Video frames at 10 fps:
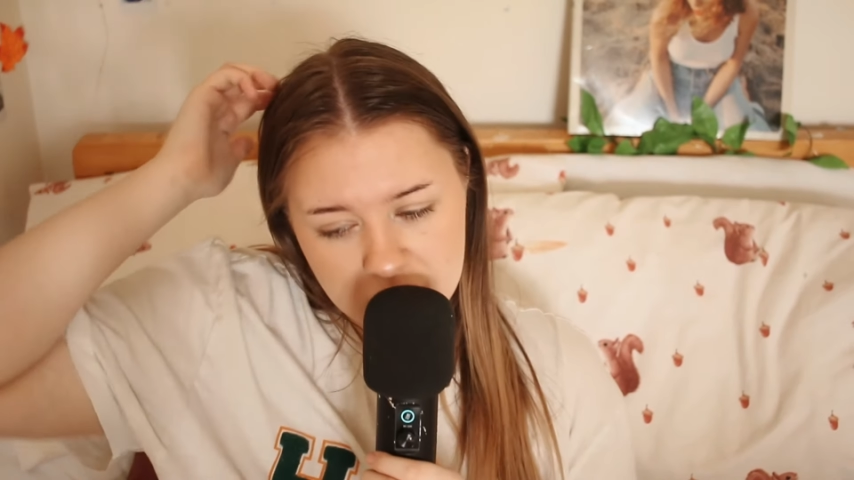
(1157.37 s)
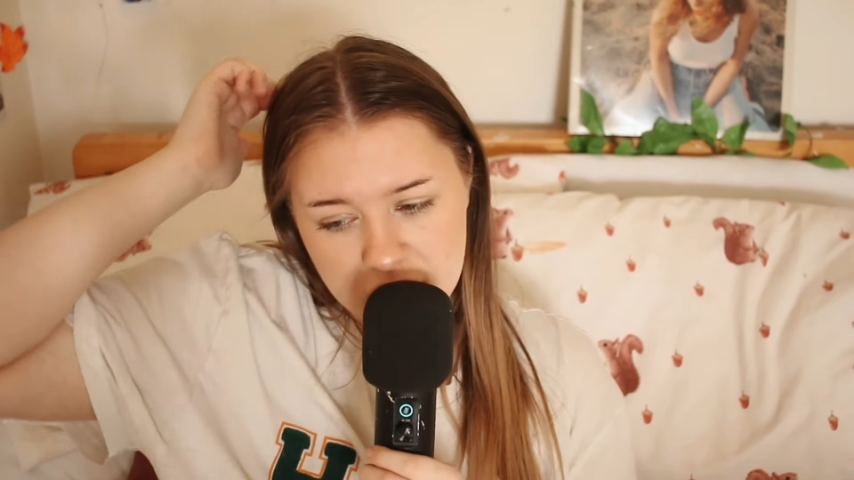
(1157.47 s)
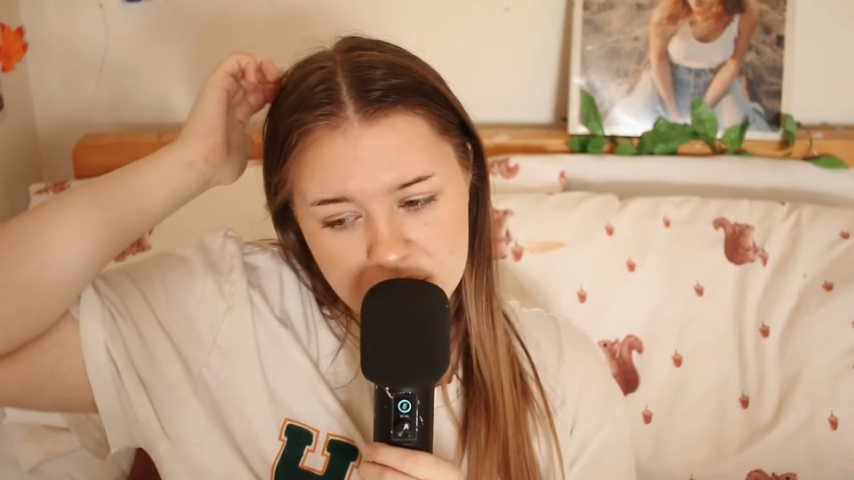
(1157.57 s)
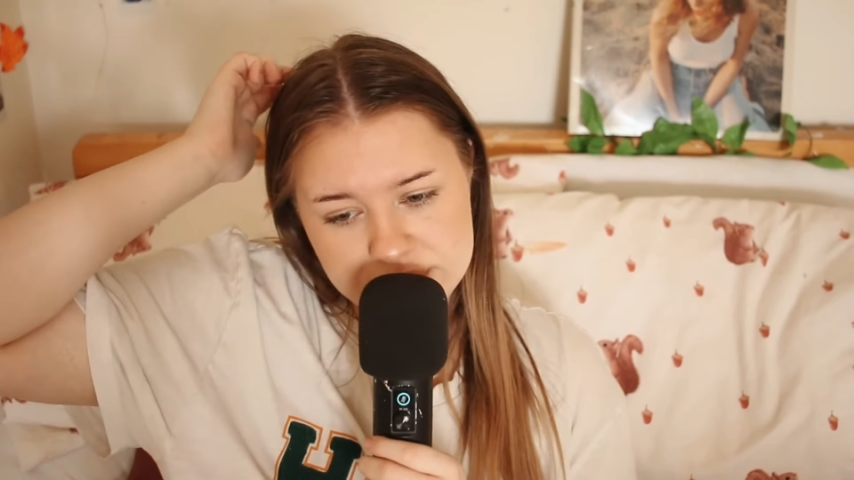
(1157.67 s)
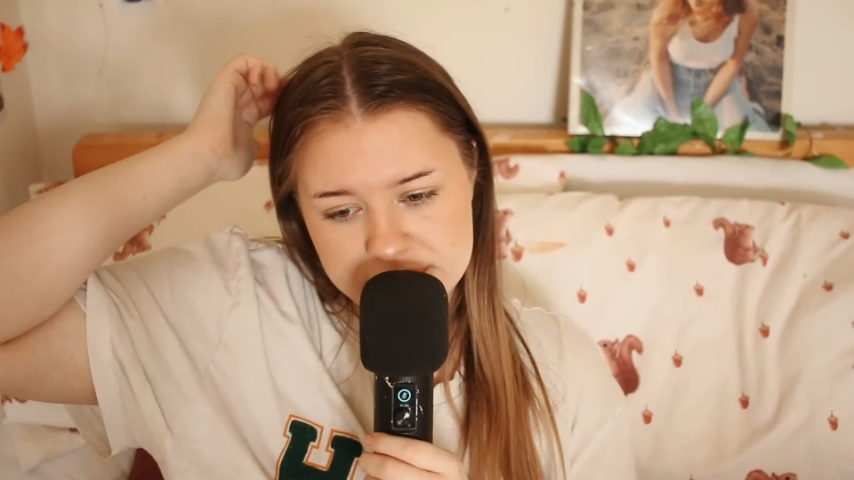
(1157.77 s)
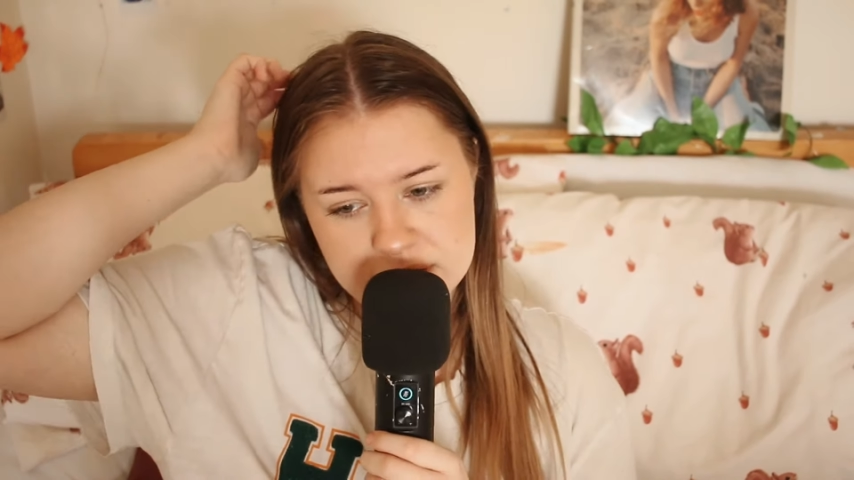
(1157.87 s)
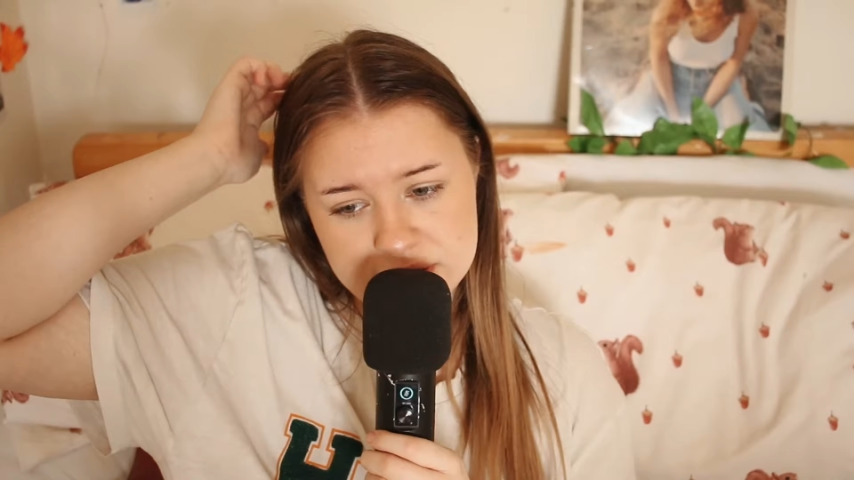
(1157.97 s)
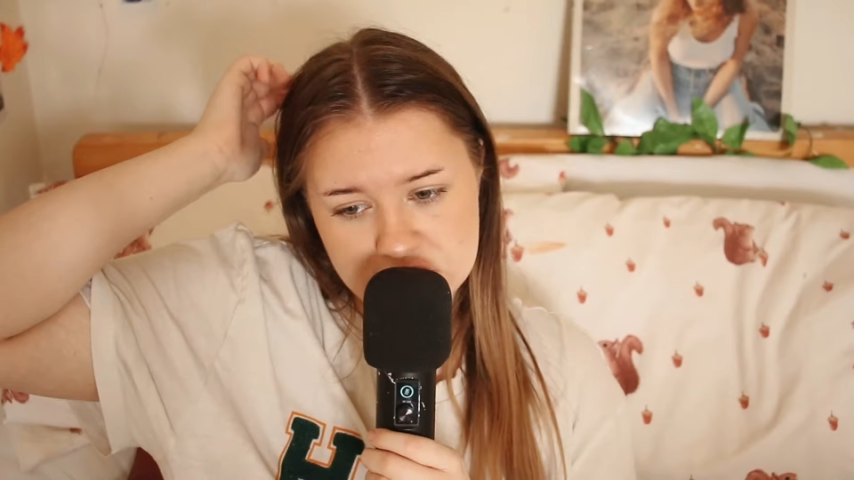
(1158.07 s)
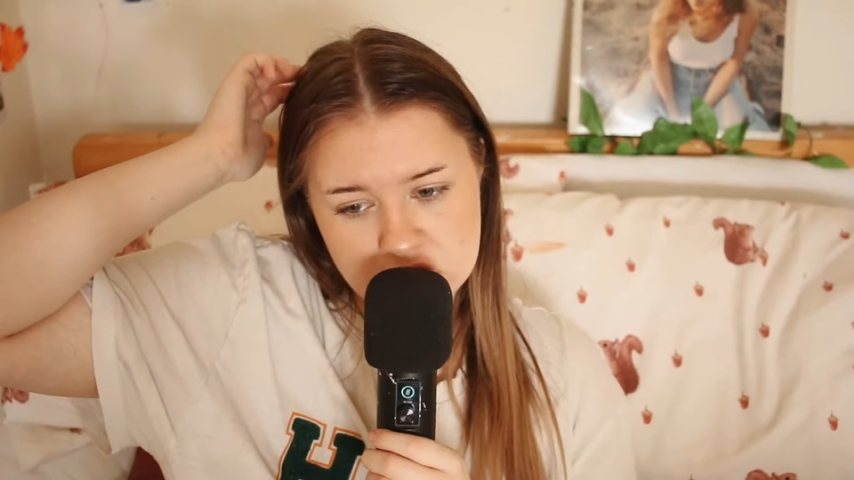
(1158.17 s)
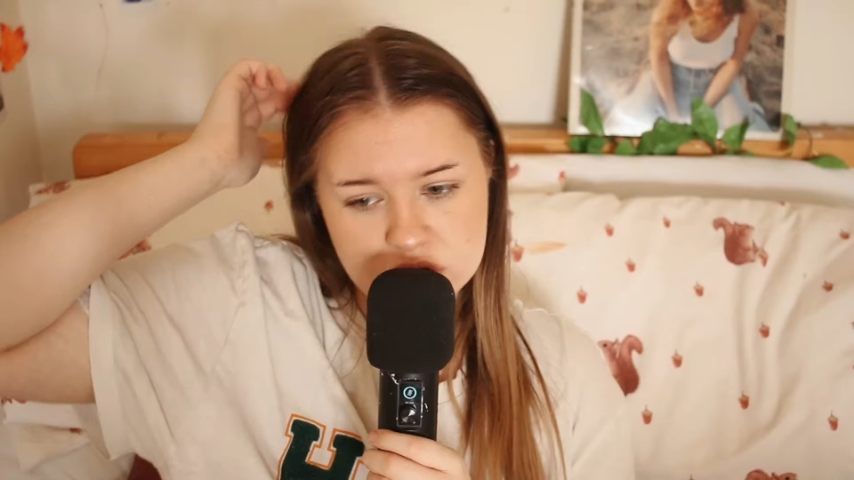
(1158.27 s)
of
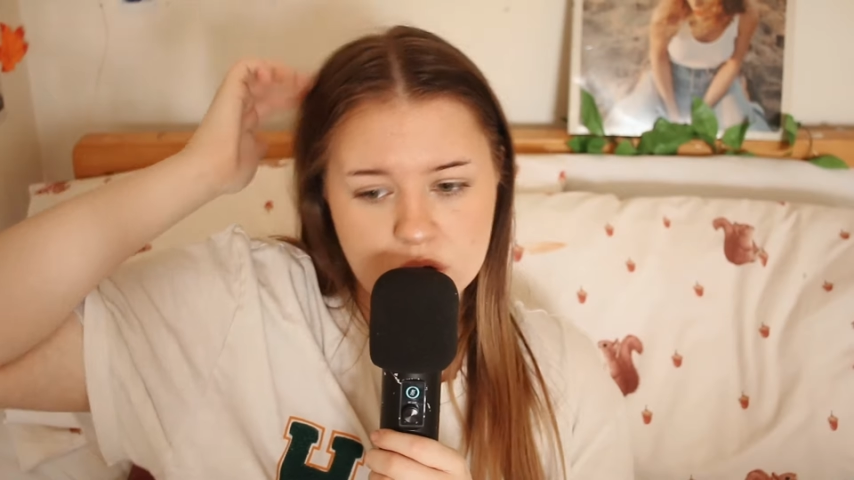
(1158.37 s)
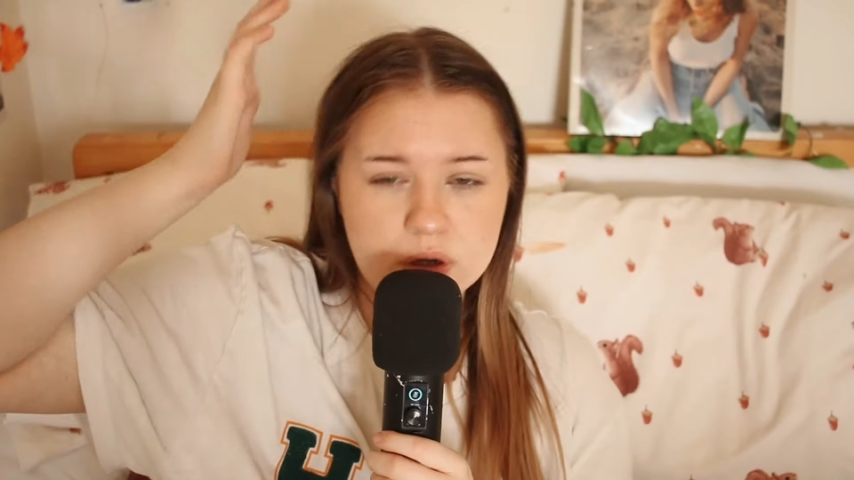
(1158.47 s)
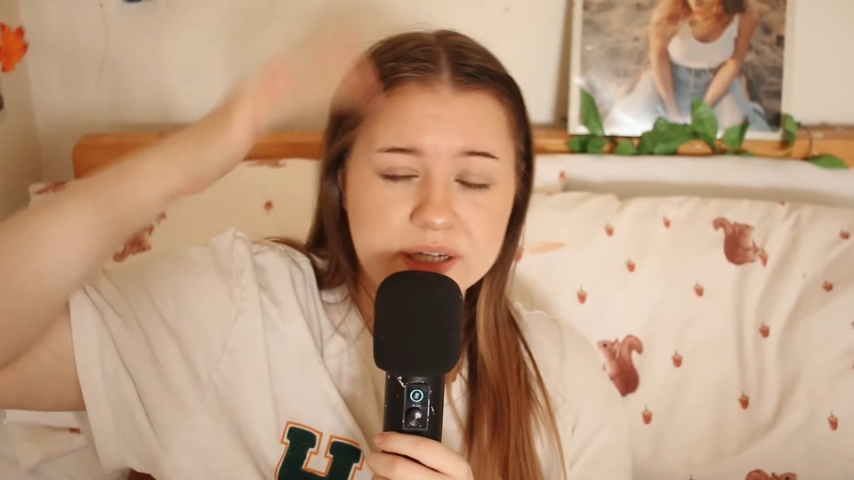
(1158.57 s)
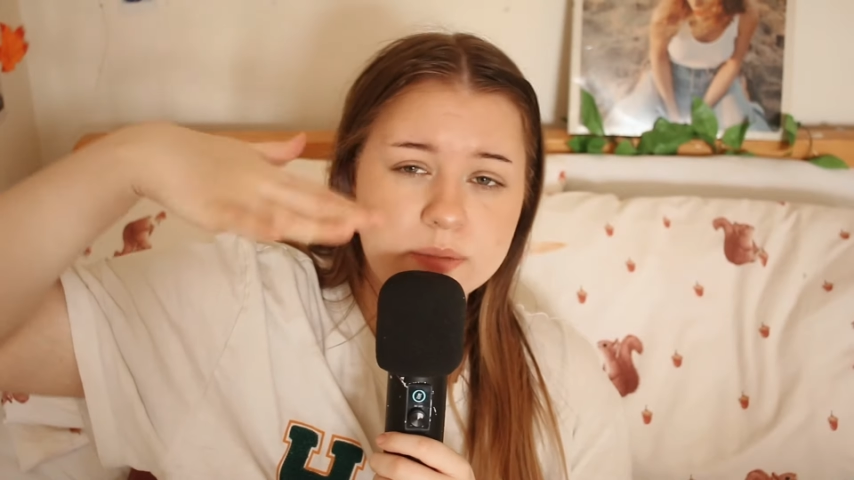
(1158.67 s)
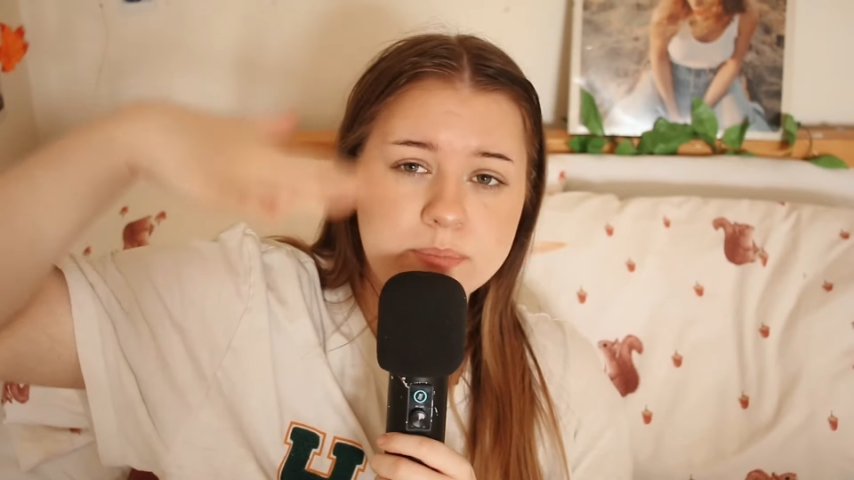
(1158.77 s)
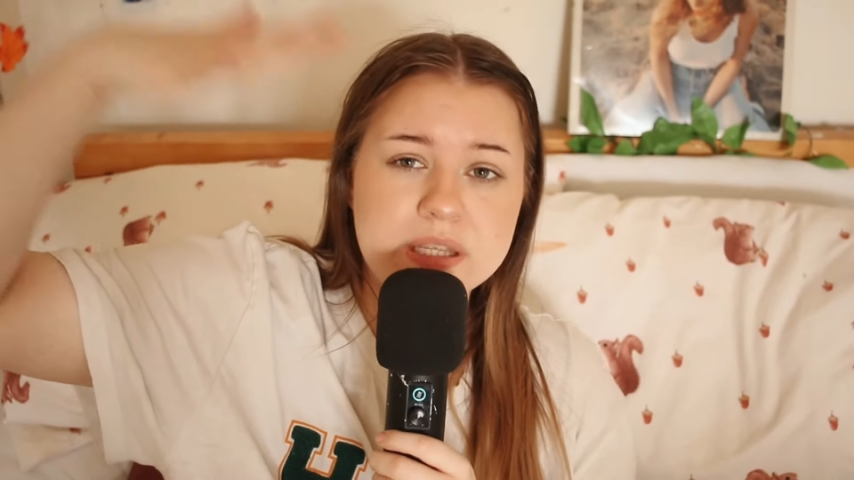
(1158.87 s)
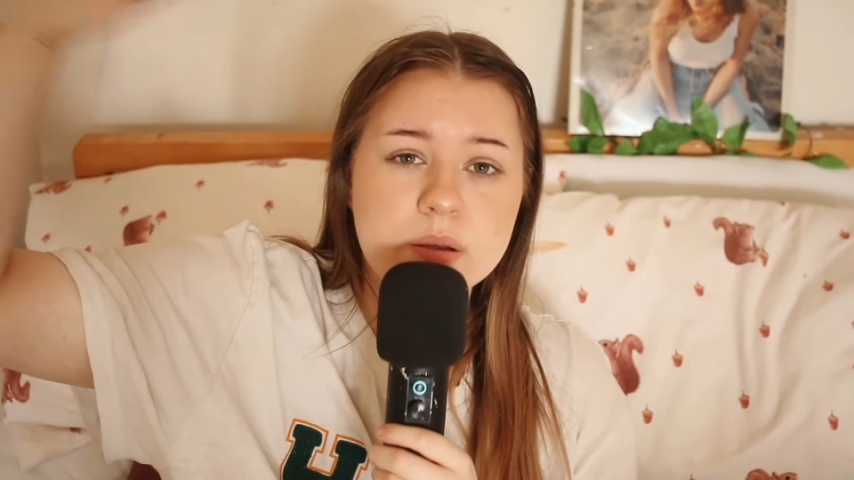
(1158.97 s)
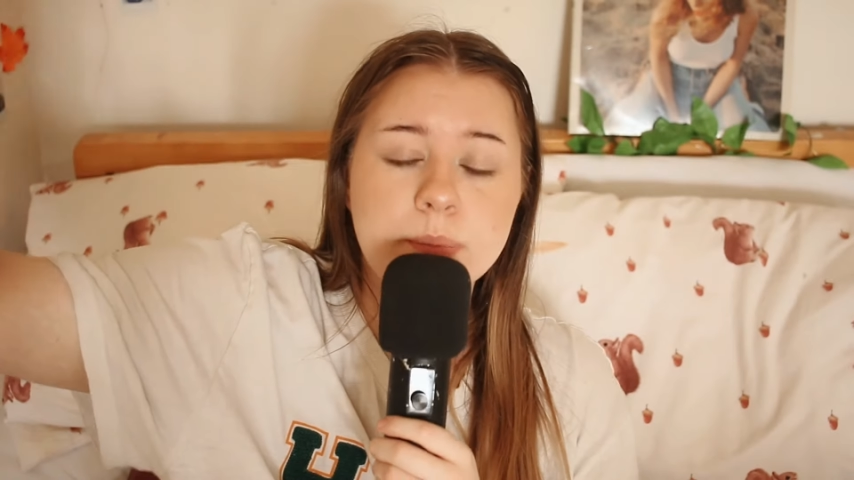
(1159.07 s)
the show kind of being